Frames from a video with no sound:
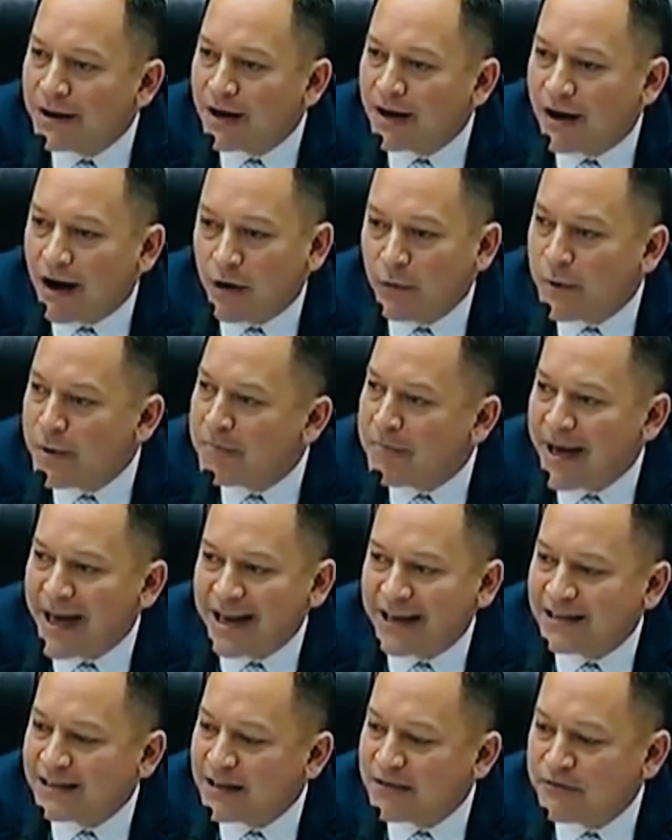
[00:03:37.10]
are we
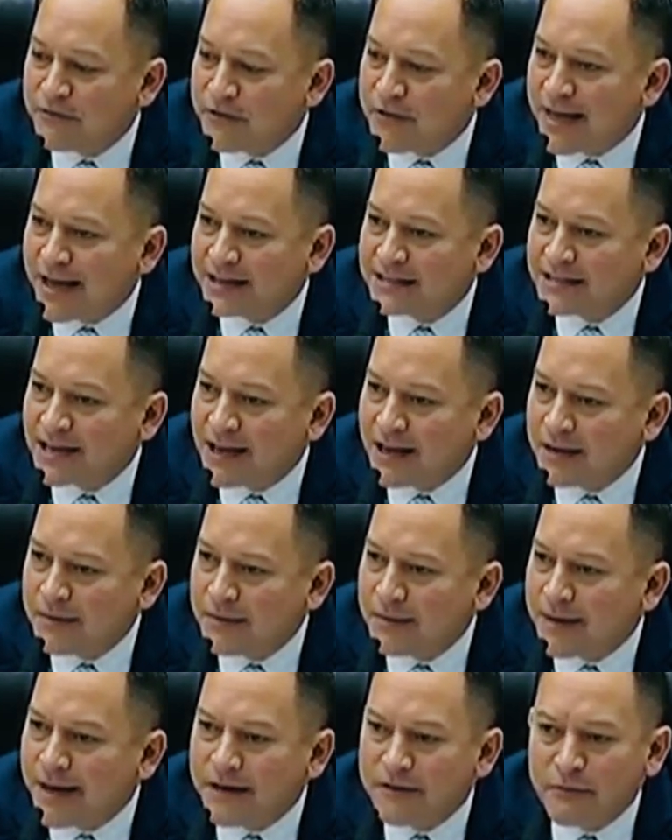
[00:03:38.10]
paying them for that time?
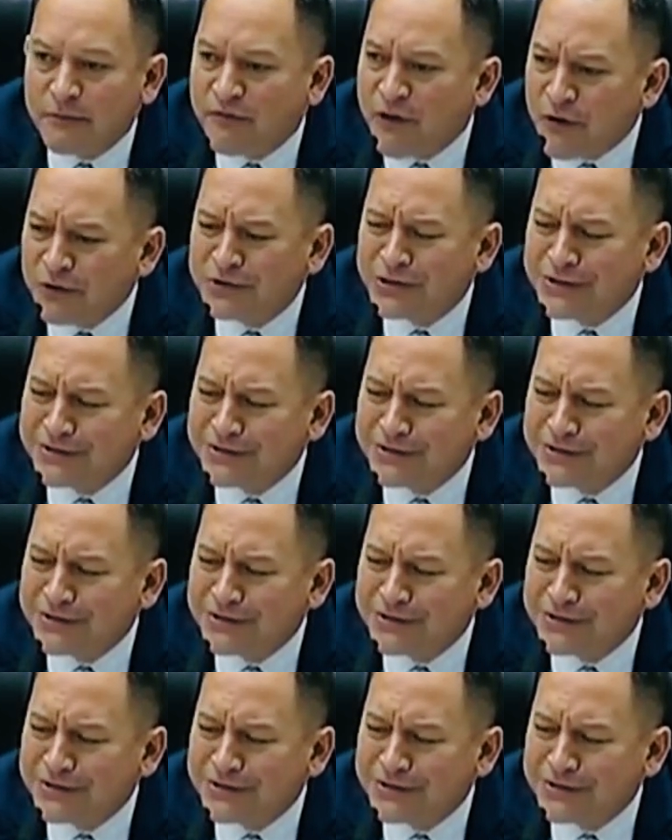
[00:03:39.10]
Folks